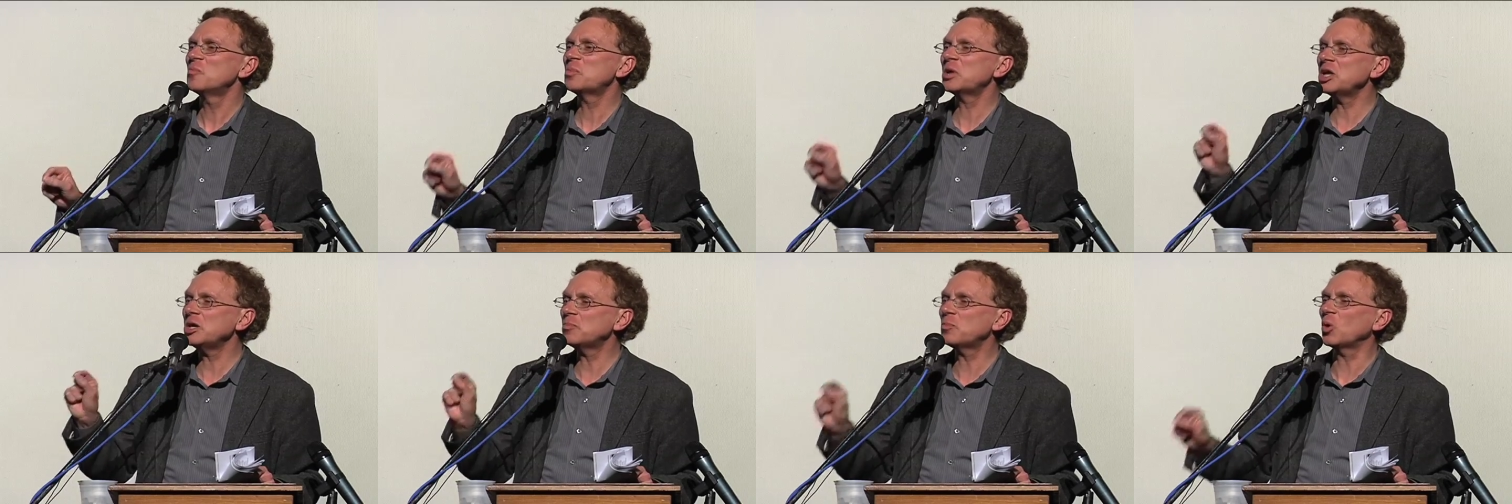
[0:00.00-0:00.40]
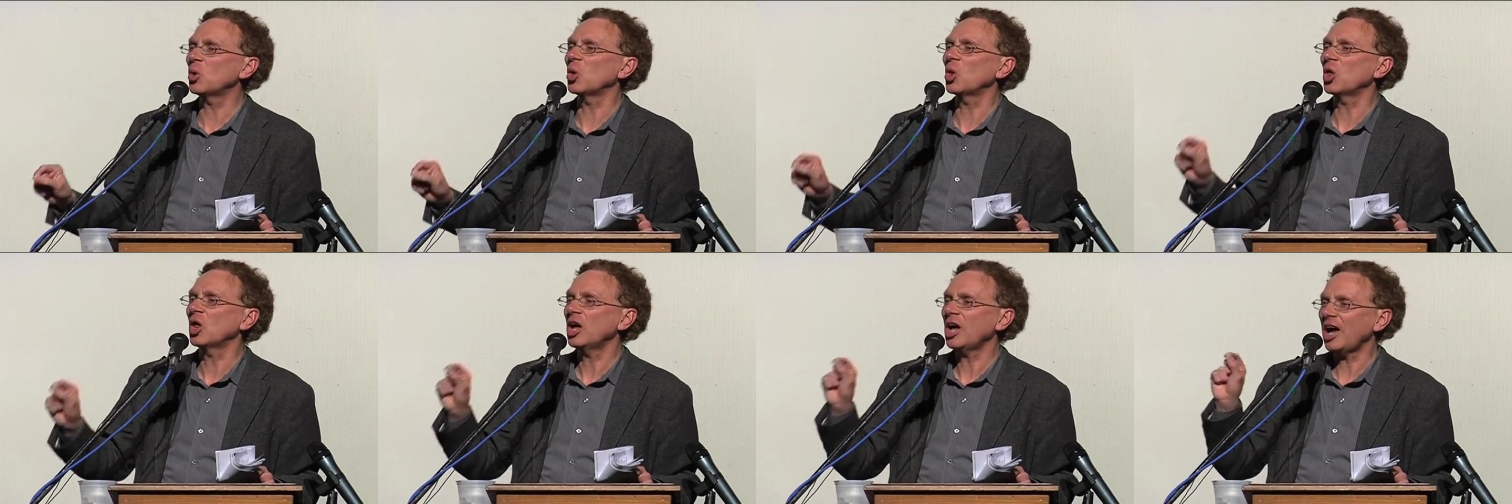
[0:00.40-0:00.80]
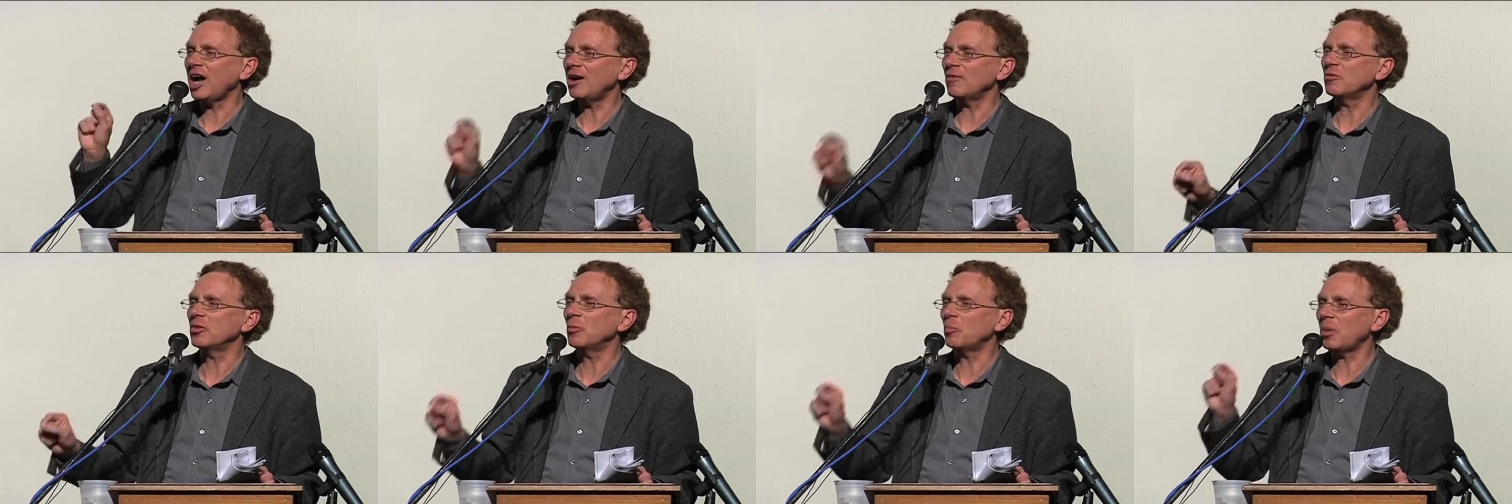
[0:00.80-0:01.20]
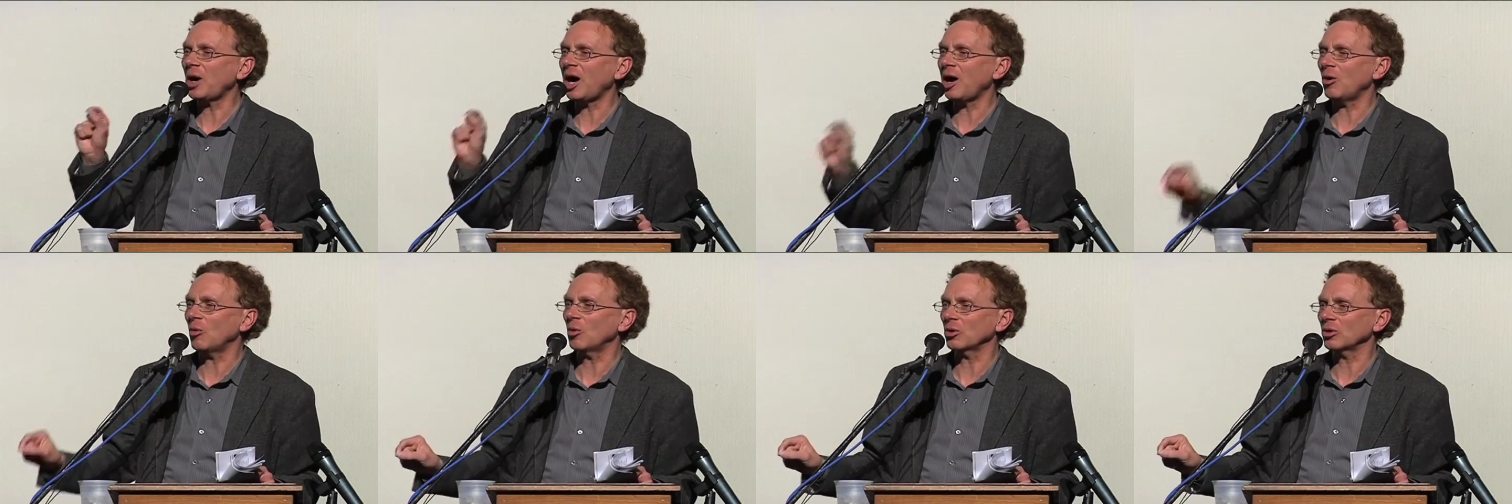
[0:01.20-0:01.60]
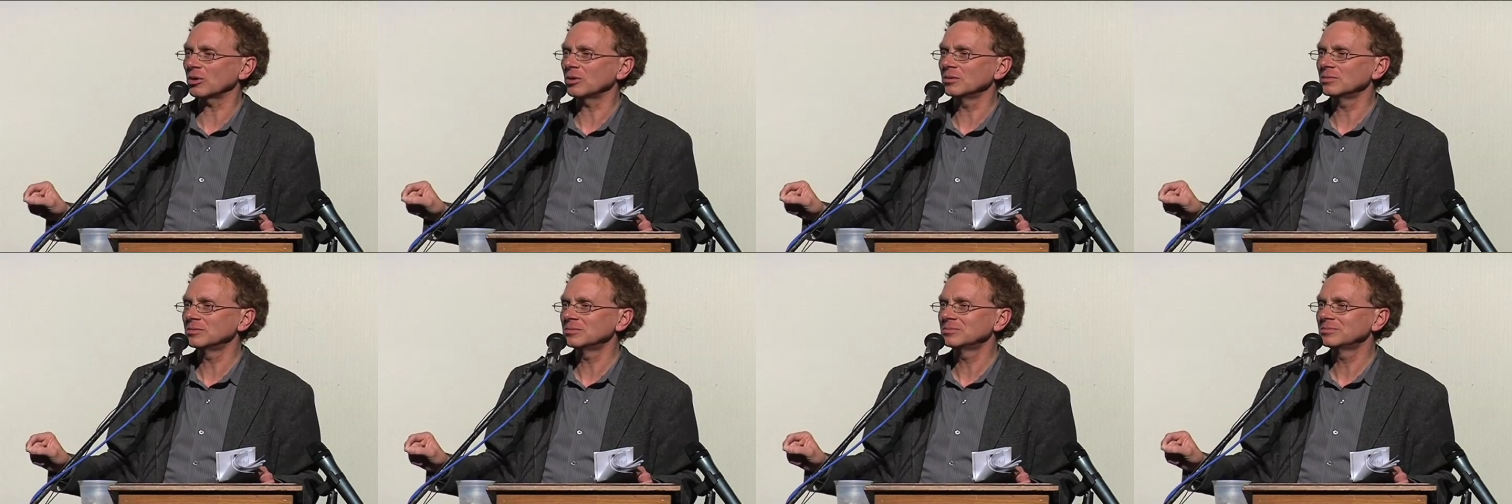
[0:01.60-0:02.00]
People have the
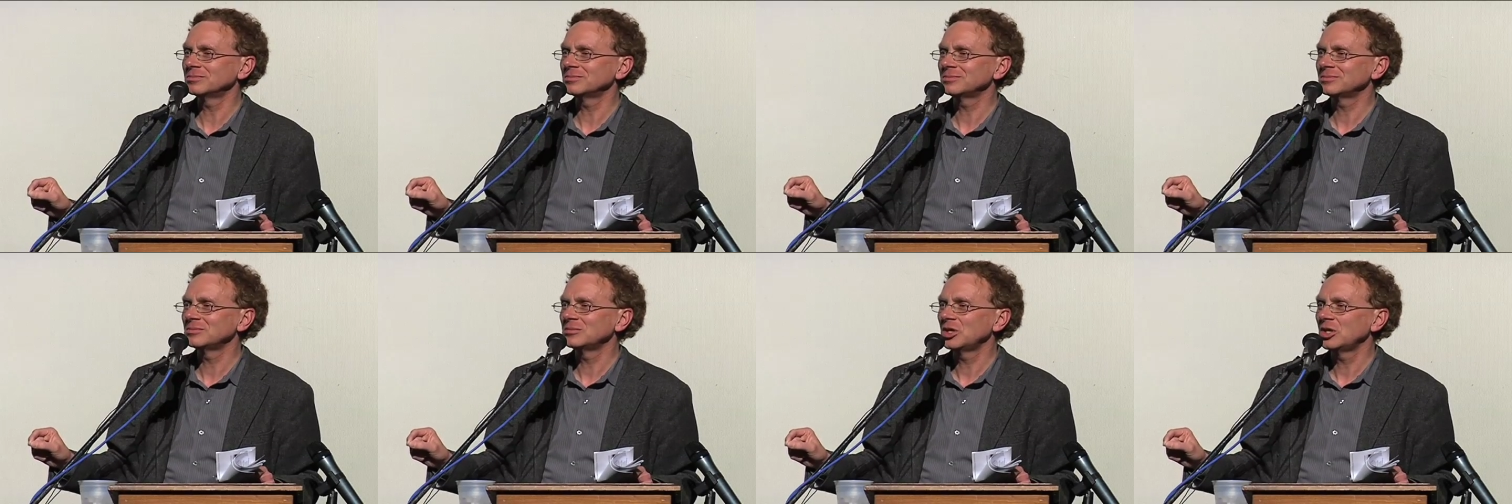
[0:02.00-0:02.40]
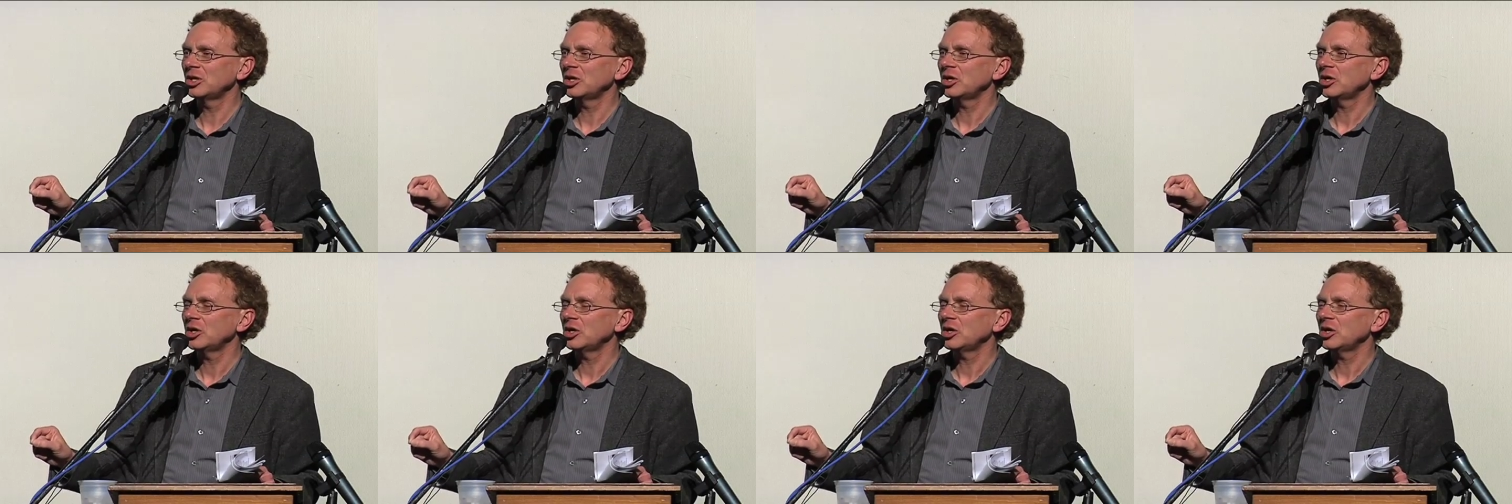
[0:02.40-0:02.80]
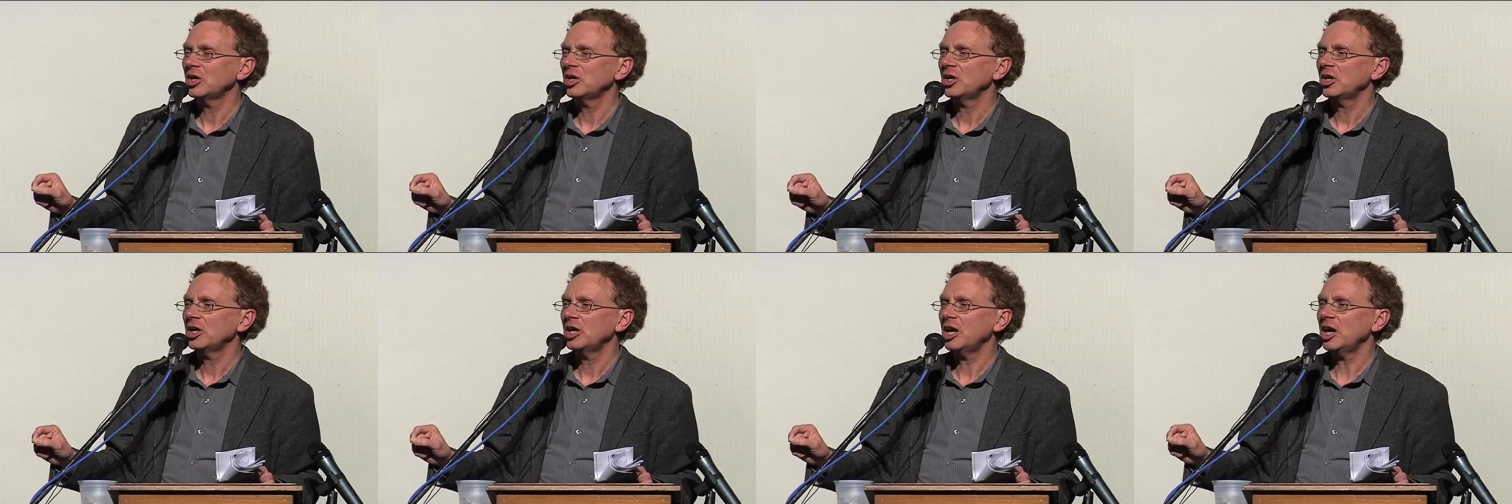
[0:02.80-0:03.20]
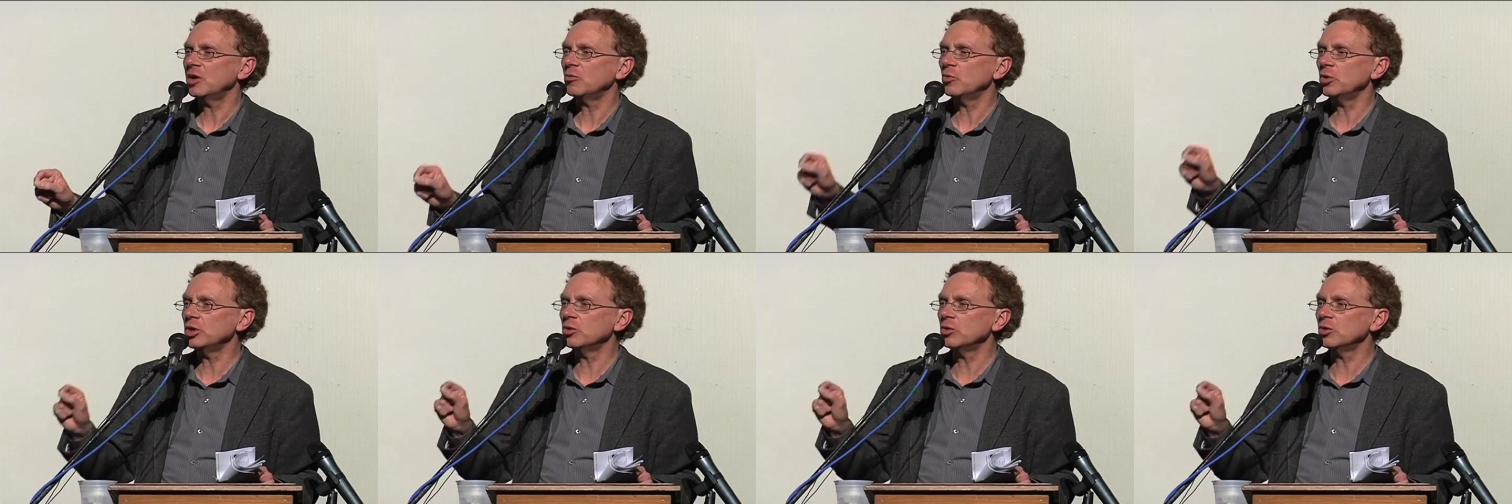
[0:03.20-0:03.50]
power. And